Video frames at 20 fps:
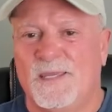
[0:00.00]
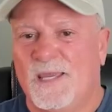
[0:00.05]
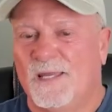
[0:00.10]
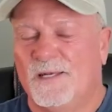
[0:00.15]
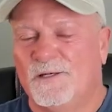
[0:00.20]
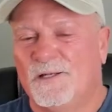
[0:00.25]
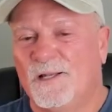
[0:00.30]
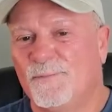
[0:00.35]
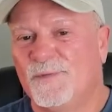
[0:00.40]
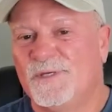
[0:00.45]

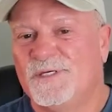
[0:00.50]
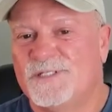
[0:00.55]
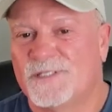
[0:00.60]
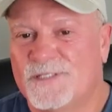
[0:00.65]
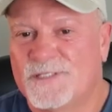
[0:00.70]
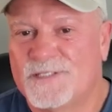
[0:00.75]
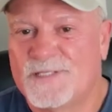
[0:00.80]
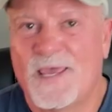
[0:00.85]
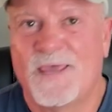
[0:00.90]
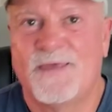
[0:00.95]
And let me
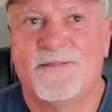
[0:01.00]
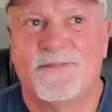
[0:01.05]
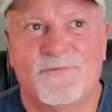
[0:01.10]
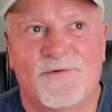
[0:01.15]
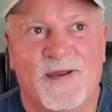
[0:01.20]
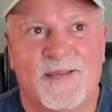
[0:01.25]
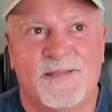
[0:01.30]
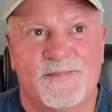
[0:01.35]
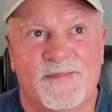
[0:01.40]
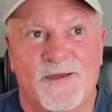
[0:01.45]
just say
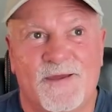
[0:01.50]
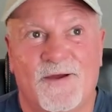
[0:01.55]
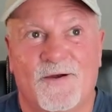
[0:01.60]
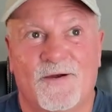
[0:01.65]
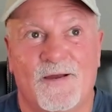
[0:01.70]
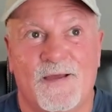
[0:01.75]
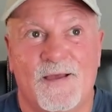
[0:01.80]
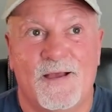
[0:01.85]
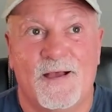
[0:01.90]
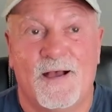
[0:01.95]
right
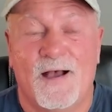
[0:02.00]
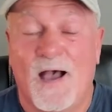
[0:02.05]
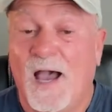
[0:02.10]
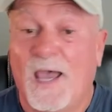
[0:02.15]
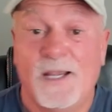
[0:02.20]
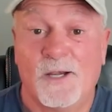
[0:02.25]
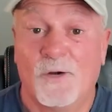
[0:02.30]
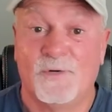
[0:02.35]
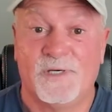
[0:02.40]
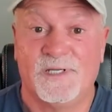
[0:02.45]
there,
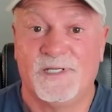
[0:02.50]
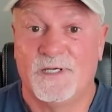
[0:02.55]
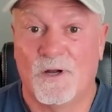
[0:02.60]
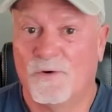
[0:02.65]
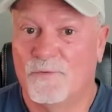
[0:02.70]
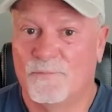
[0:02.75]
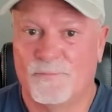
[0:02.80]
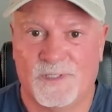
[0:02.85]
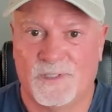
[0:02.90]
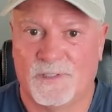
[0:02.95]
I don't eat
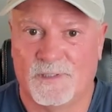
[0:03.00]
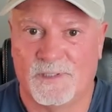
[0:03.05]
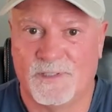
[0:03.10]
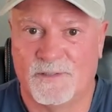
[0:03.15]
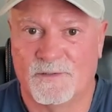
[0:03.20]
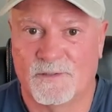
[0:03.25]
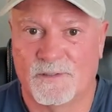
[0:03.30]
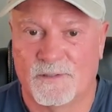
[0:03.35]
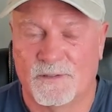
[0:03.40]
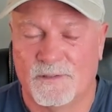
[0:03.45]
oatmeal
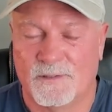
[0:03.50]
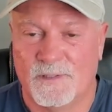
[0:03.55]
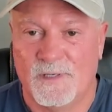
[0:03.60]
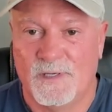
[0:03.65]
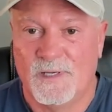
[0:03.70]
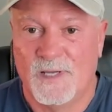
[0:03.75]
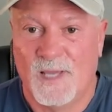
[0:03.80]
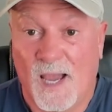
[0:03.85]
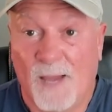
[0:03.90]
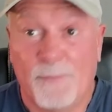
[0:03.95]
either.
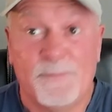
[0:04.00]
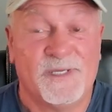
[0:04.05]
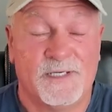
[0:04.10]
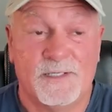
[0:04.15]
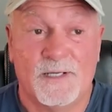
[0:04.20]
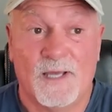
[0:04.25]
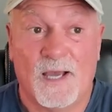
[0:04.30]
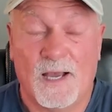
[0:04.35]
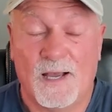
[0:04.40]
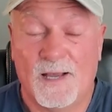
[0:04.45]
I
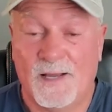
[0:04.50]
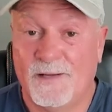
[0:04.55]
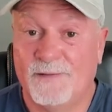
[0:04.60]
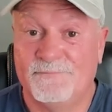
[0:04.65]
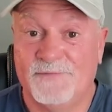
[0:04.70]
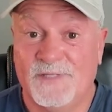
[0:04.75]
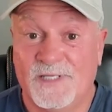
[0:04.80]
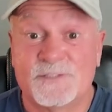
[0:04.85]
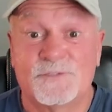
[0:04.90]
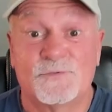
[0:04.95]
mean,
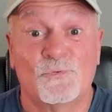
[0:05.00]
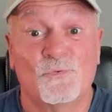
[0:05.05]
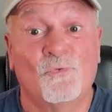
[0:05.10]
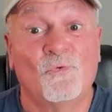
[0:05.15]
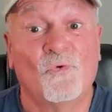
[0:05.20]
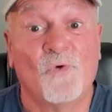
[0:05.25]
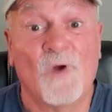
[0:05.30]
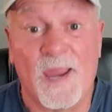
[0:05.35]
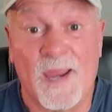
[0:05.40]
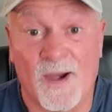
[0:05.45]
it's
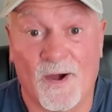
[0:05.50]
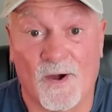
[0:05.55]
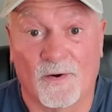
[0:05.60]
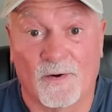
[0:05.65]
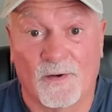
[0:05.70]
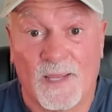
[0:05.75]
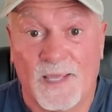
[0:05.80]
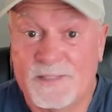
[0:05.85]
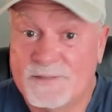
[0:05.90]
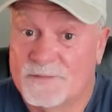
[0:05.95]

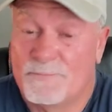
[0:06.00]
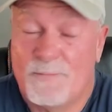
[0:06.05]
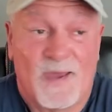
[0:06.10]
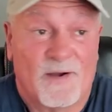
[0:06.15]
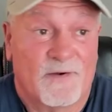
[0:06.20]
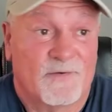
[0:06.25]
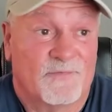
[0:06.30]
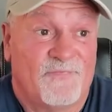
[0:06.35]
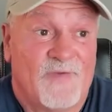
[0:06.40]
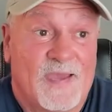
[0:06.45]
rare. As a
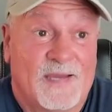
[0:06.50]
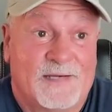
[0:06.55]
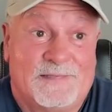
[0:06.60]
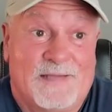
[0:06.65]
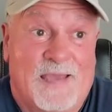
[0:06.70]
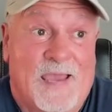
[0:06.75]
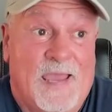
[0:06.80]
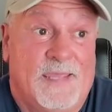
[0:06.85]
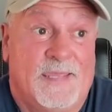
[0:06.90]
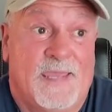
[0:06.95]
matter of
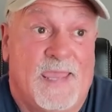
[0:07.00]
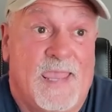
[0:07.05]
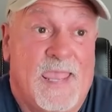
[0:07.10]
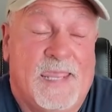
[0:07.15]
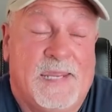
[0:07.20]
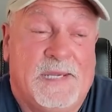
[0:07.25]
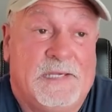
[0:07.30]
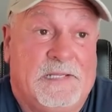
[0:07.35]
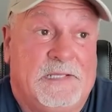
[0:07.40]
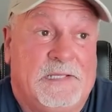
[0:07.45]
fact, I
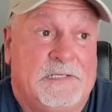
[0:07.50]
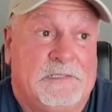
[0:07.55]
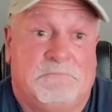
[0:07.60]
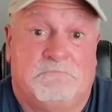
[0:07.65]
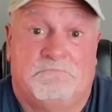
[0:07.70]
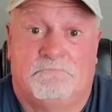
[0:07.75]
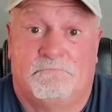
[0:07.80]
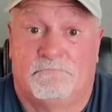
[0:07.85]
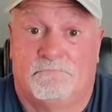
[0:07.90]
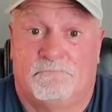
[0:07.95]
ate
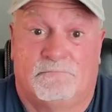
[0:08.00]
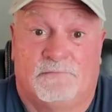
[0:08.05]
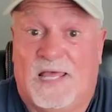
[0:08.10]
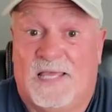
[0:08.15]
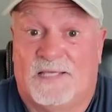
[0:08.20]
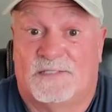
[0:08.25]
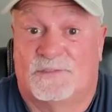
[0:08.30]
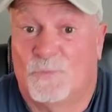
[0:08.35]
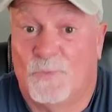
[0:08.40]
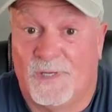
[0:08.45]
it
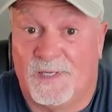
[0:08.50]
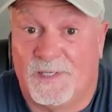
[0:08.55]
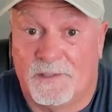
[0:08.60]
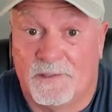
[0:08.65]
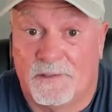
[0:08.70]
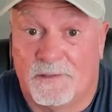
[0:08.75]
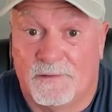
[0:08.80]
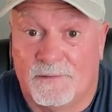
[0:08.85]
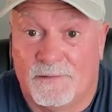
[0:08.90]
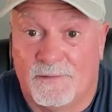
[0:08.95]
last
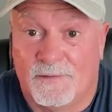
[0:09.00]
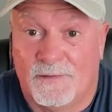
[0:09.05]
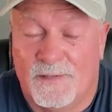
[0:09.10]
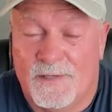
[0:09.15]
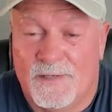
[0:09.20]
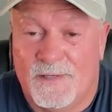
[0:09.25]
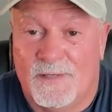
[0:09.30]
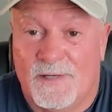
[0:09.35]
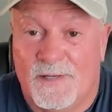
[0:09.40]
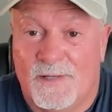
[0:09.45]
week,
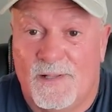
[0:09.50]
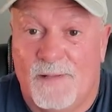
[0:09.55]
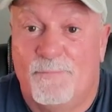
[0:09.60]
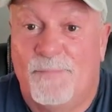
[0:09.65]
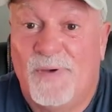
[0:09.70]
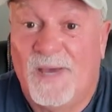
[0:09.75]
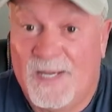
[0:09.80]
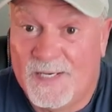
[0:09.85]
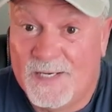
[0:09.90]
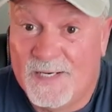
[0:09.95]

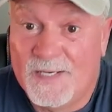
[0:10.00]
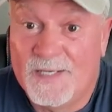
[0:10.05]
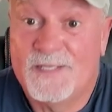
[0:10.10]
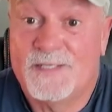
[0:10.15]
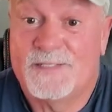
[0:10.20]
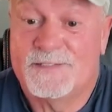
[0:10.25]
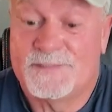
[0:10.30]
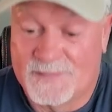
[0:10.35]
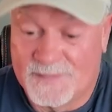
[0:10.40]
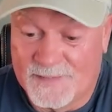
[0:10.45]
but it
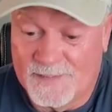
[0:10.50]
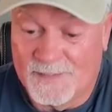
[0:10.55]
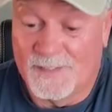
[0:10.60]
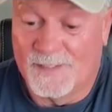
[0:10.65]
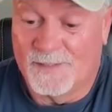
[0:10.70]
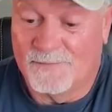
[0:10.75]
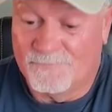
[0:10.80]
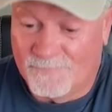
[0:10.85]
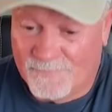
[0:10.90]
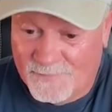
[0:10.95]
is
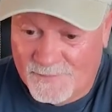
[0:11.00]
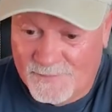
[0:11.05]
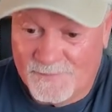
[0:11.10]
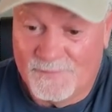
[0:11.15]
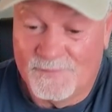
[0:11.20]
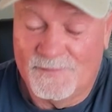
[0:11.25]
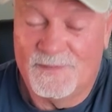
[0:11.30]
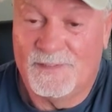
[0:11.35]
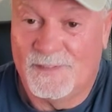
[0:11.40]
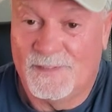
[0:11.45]
the,
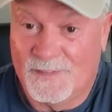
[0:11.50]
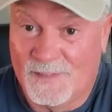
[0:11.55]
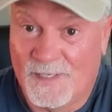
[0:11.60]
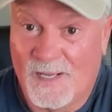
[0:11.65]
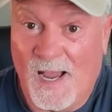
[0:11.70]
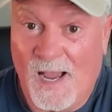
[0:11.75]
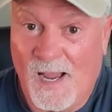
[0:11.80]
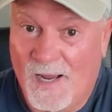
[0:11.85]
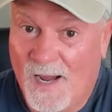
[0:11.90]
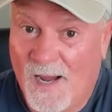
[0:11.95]

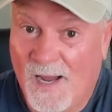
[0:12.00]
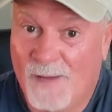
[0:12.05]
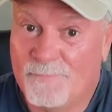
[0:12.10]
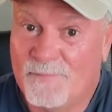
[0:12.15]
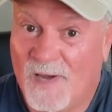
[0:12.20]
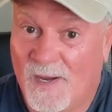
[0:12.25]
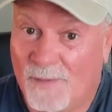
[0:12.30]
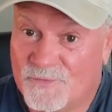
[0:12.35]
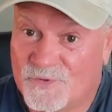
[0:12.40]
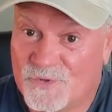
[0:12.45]

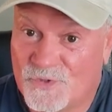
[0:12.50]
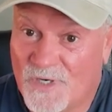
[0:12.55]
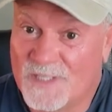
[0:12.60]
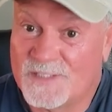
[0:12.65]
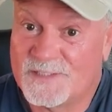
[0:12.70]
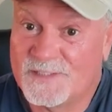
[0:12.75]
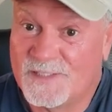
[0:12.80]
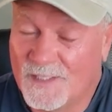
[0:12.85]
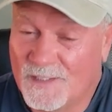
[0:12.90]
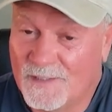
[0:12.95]
I'm
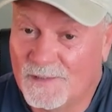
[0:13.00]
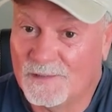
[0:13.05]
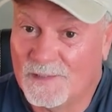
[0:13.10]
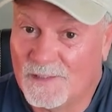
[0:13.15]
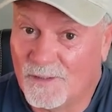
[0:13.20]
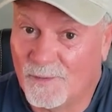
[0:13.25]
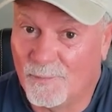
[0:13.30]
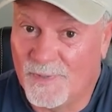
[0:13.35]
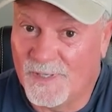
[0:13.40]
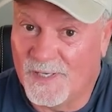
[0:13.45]
trusting a
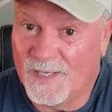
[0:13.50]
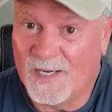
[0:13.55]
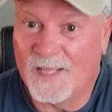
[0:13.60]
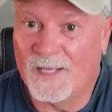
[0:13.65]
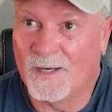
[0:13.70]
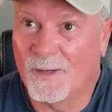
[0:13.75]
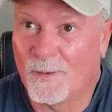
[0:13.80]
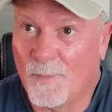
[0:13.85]
little bit. And